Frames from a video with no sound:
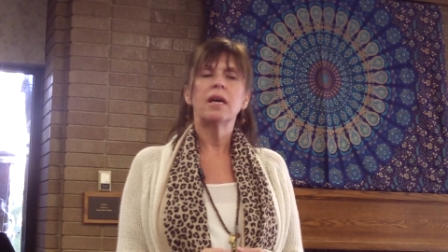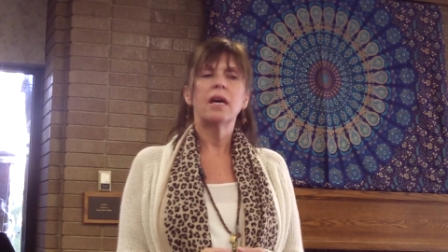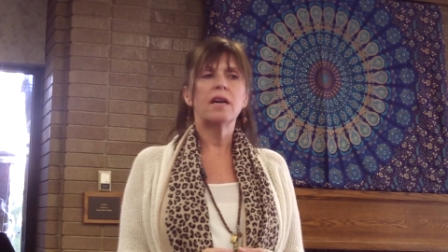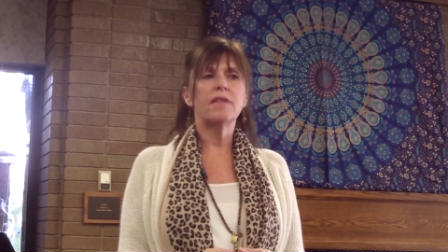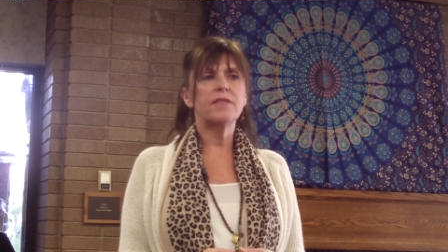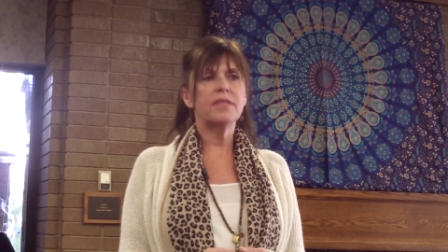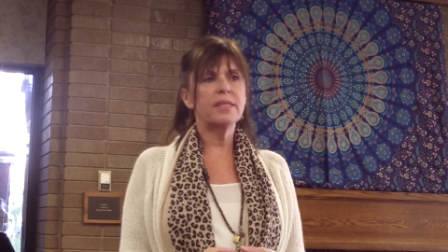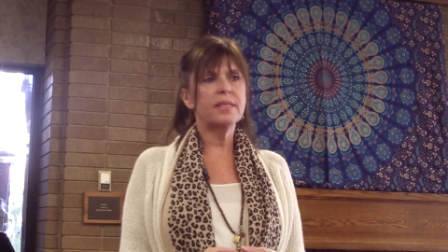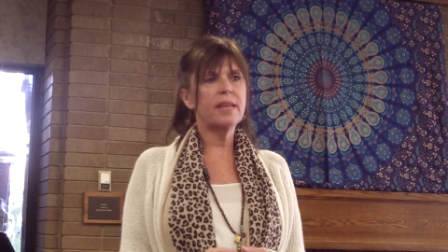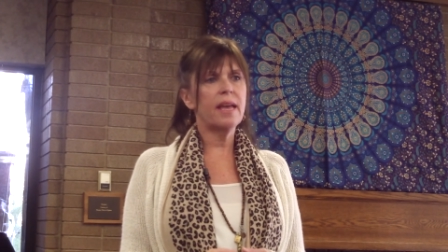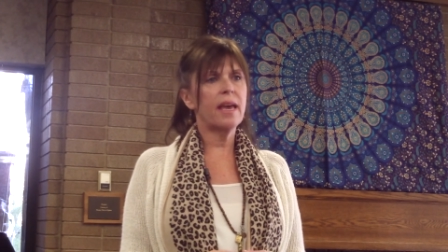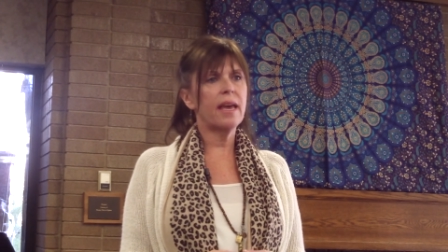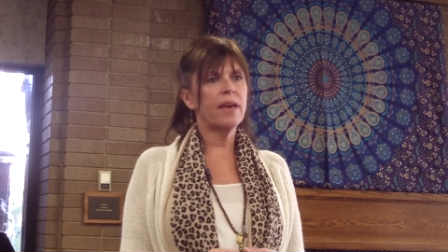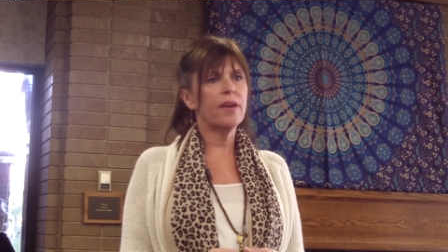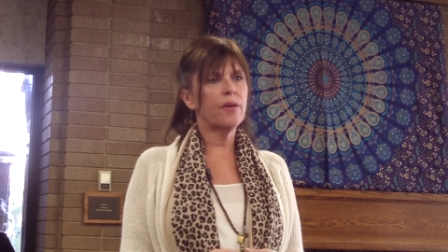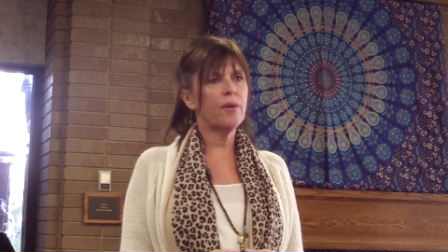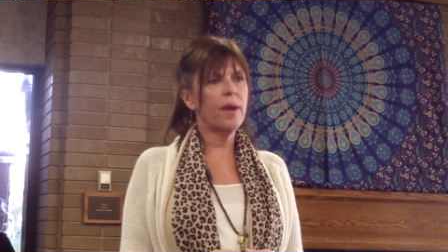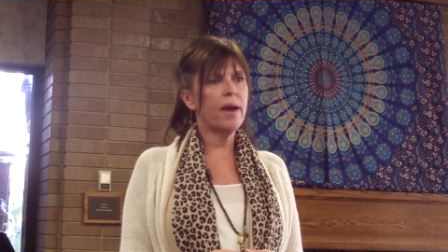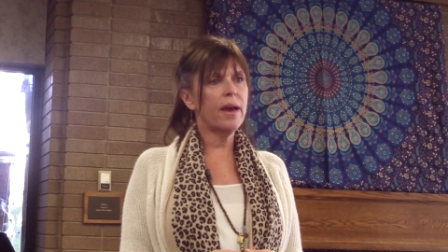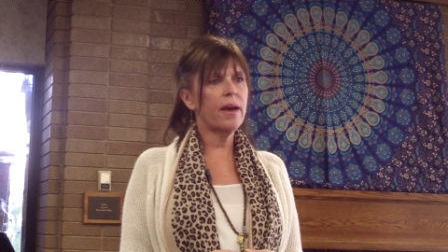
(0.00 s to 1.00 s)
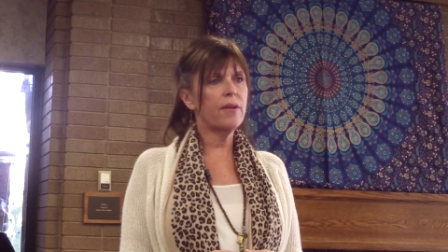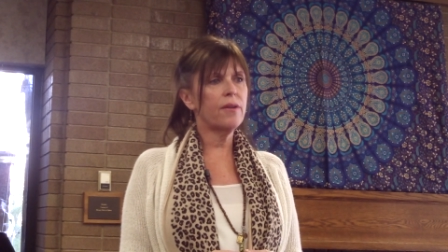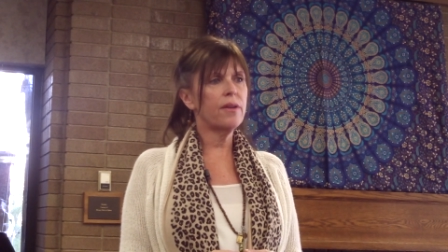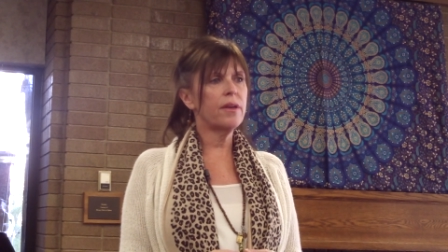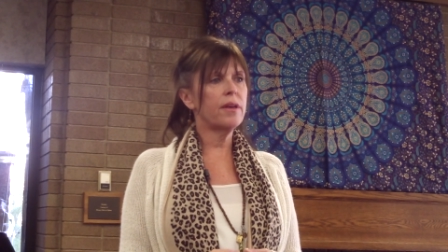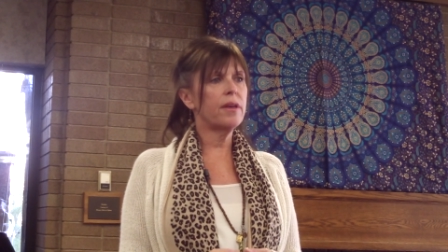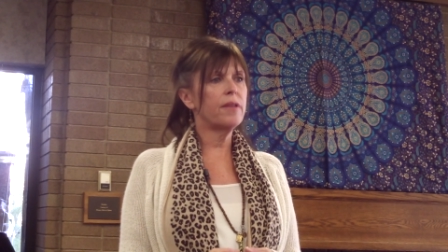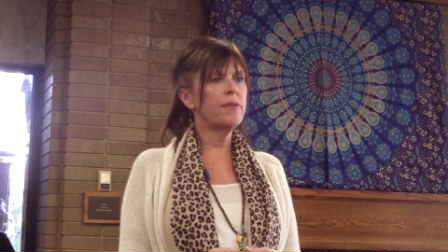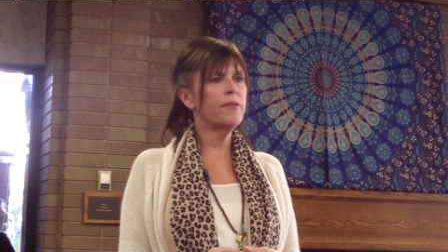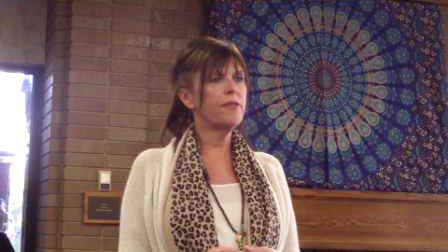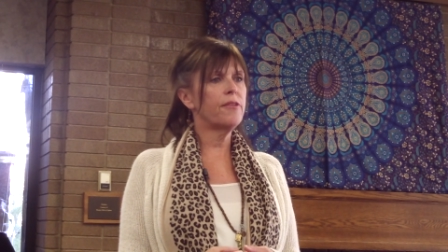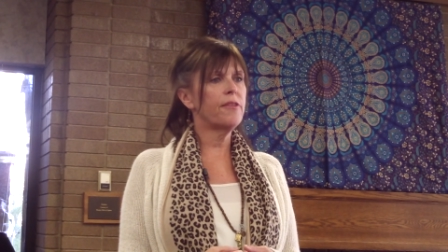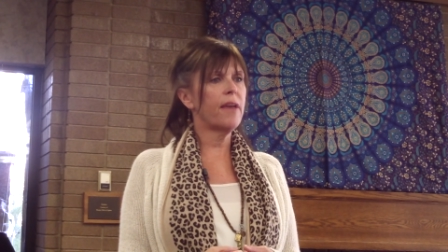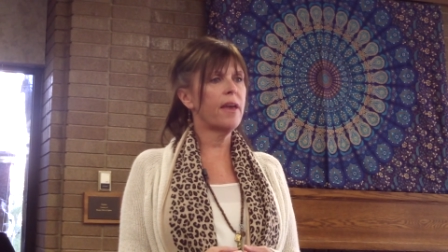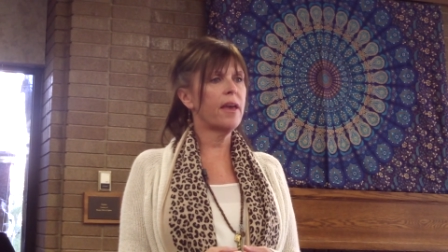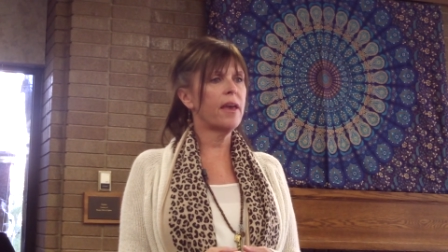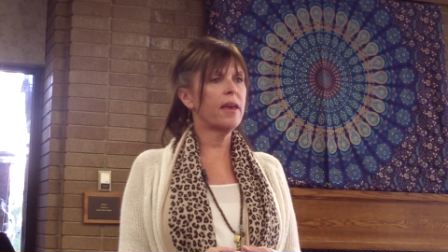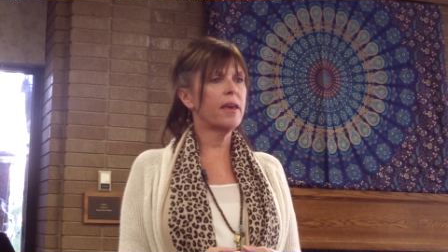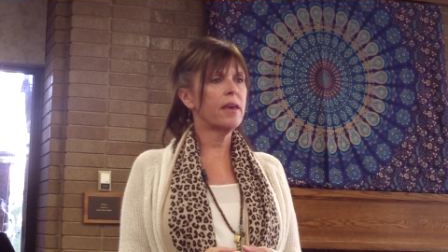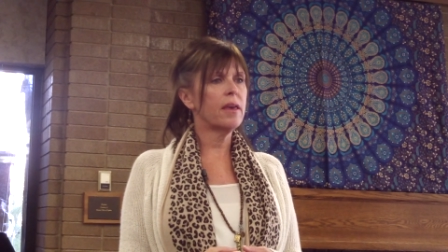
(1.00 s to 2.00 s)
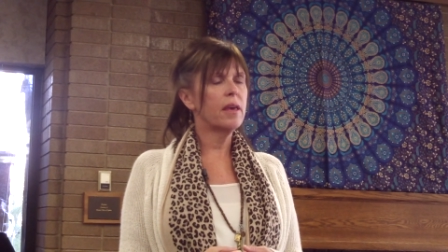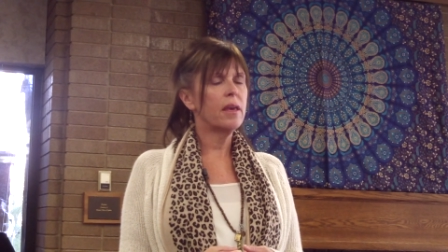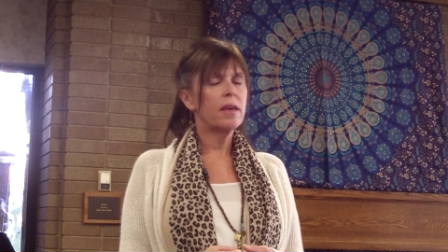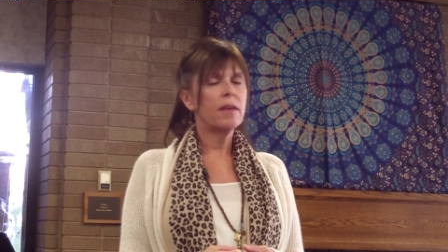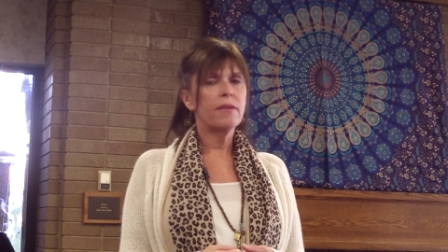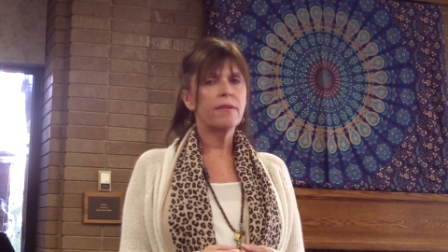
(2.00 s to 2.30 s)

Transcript: of staying grounded, staying